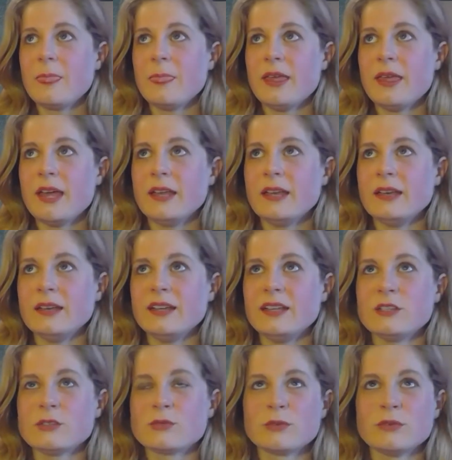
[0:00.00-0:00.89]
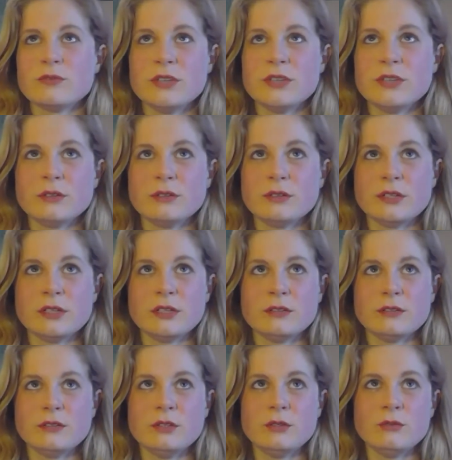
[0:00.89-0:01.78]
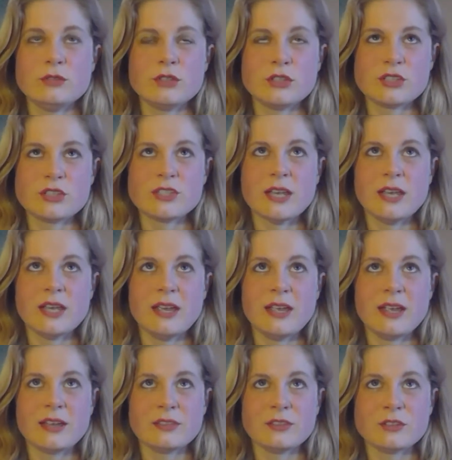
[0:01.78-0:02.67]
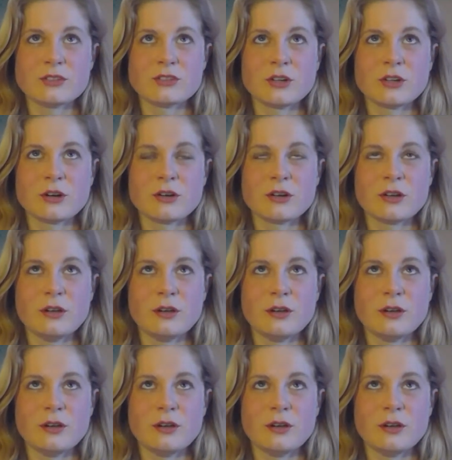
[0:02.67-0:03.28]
than is revealed in you just saying at the start